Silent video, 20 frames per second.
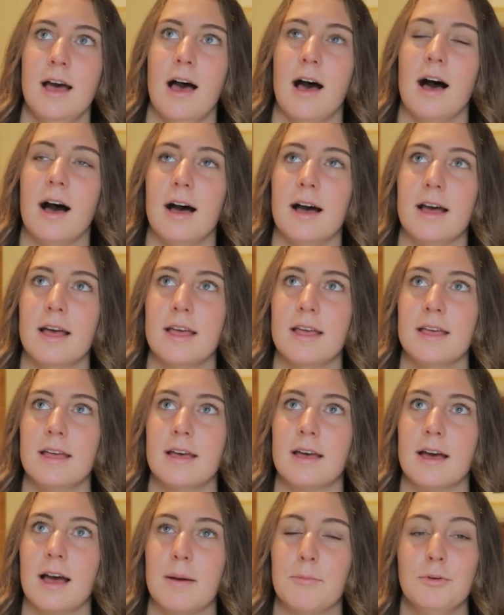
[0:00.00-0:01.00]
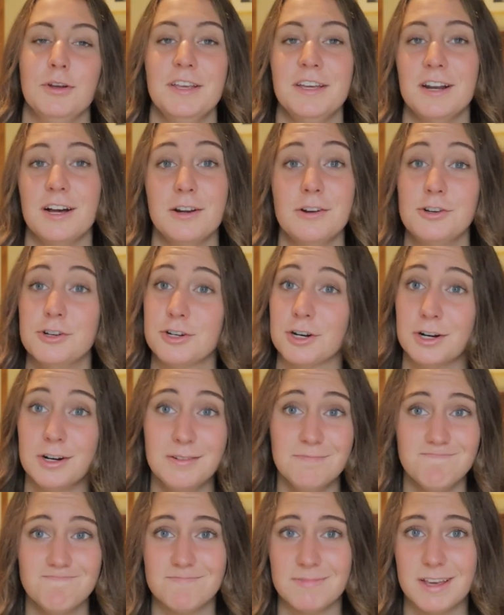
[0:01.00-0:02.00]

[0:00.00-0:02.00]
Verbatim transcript: I am really not sure